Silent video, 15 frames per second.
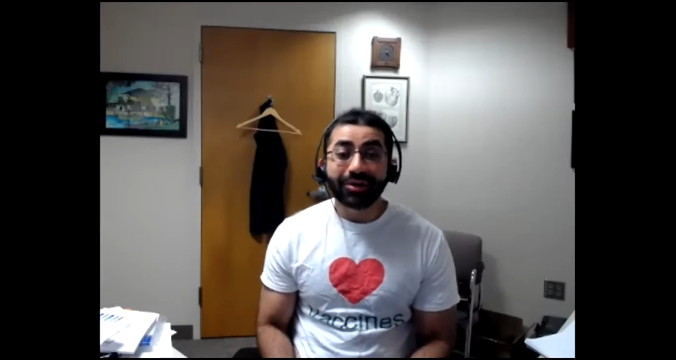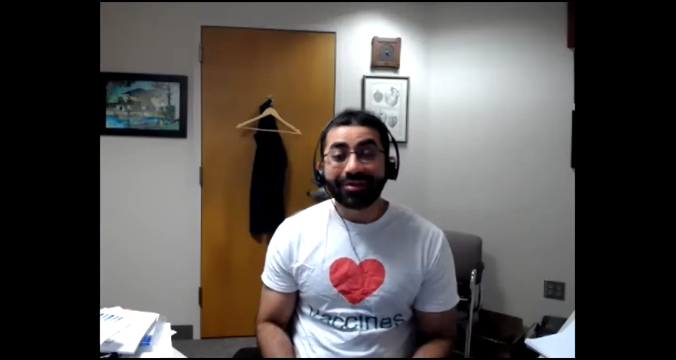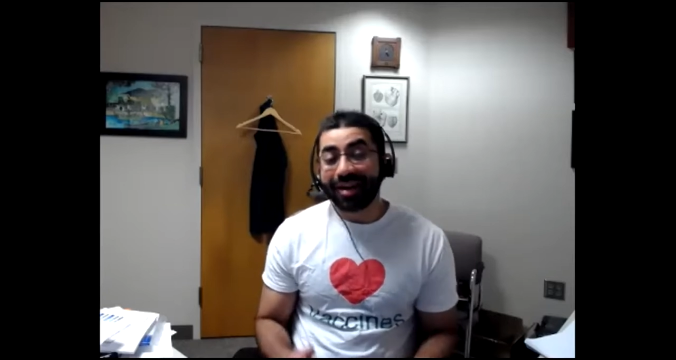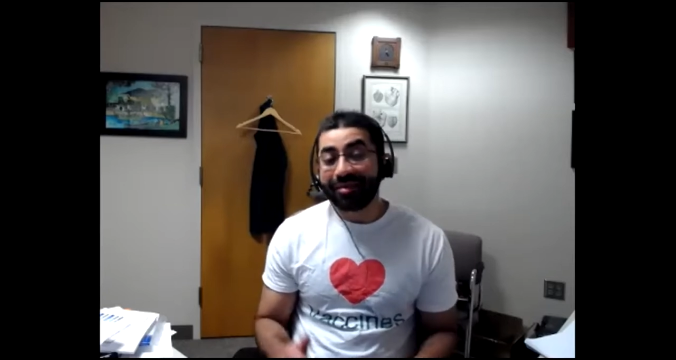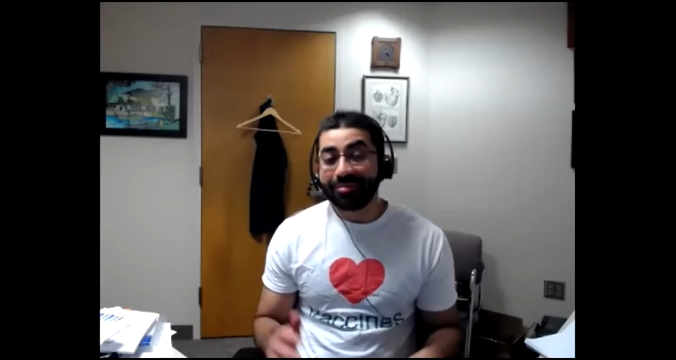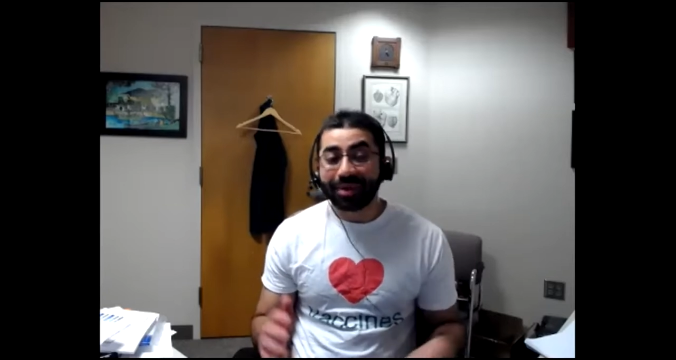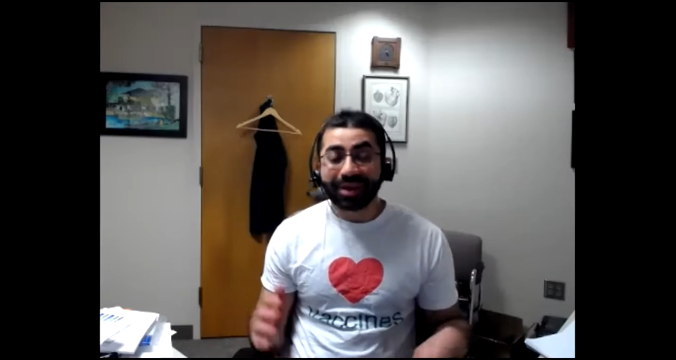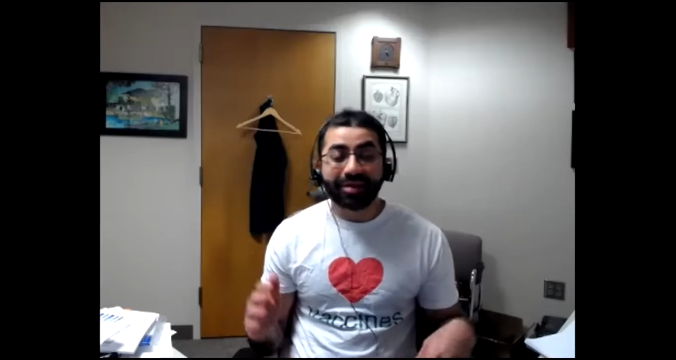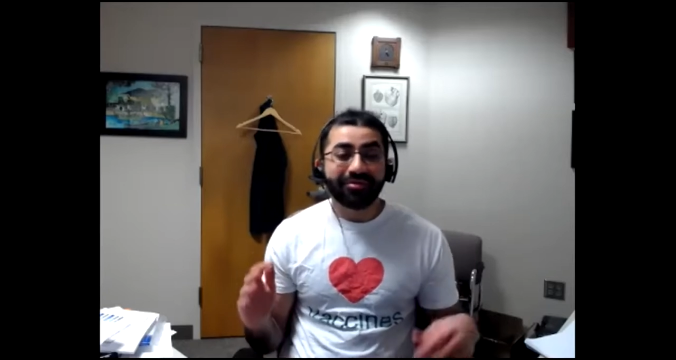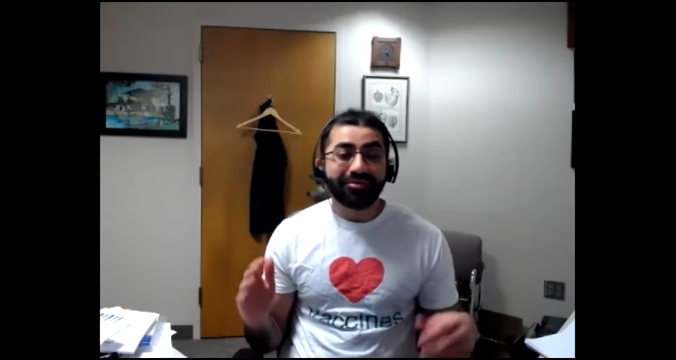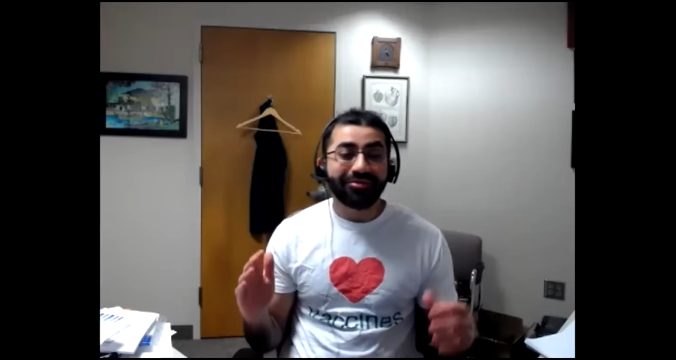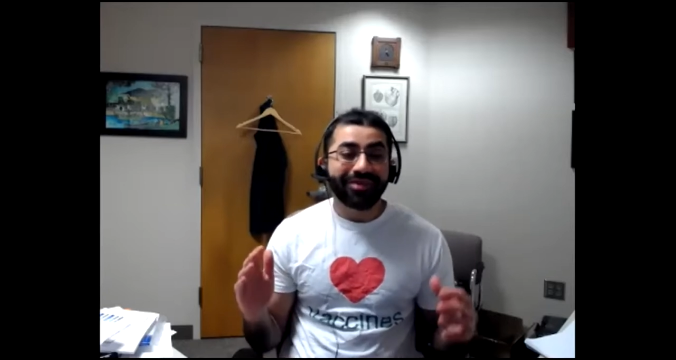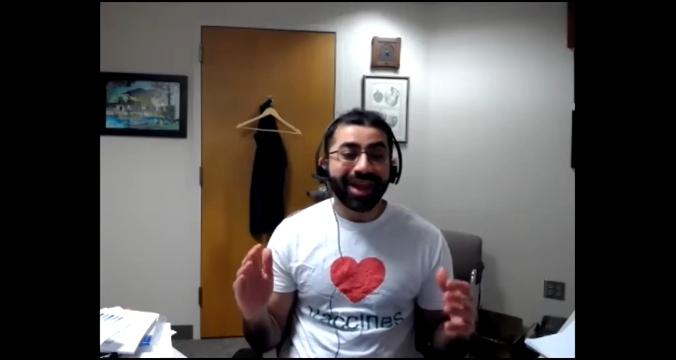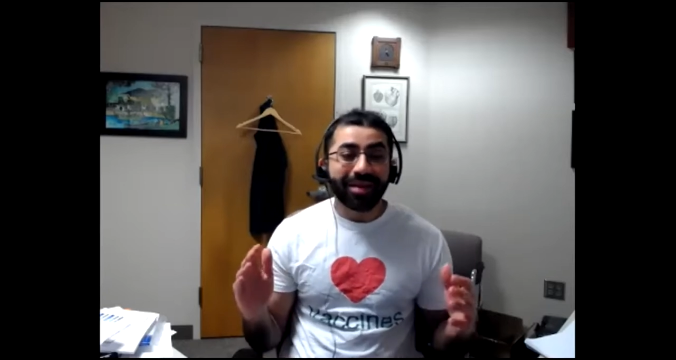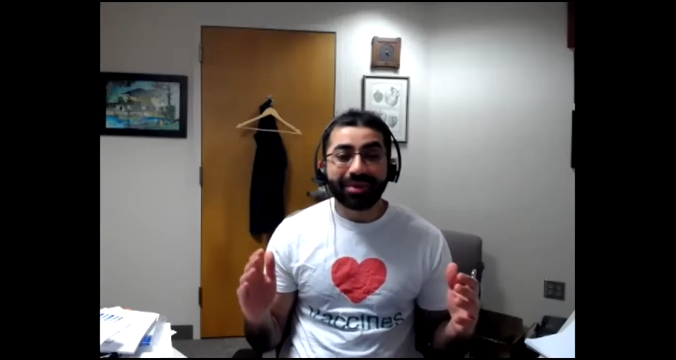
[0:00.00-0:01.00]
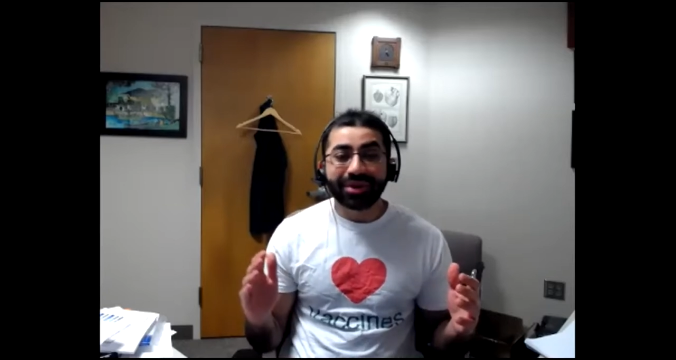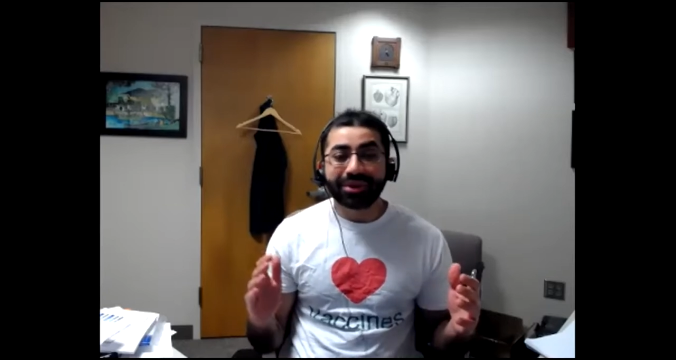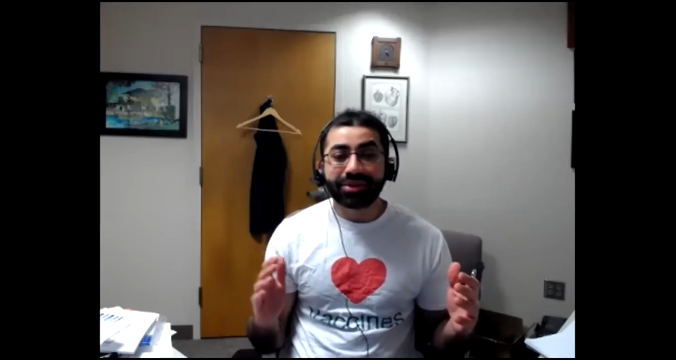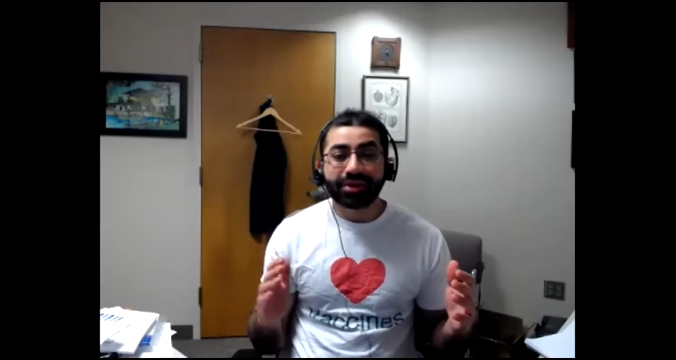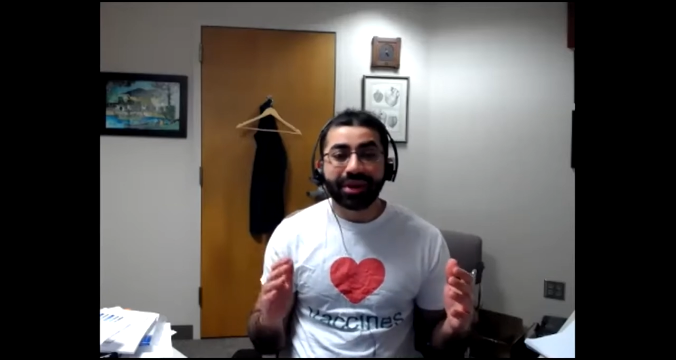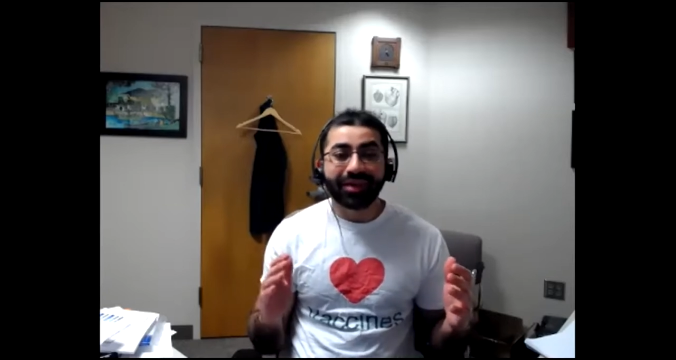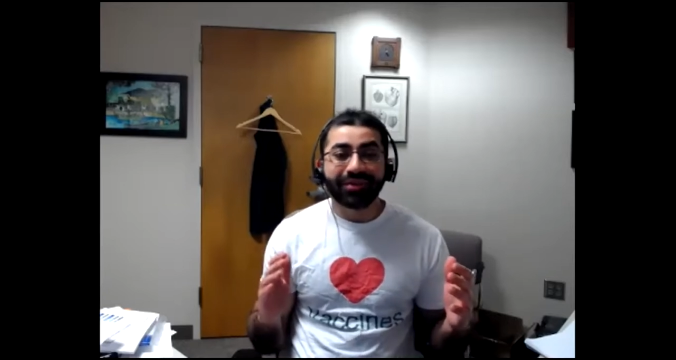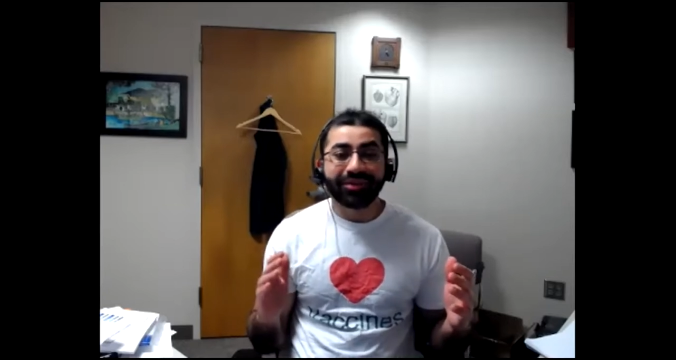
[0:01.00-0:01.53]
I've become famous or have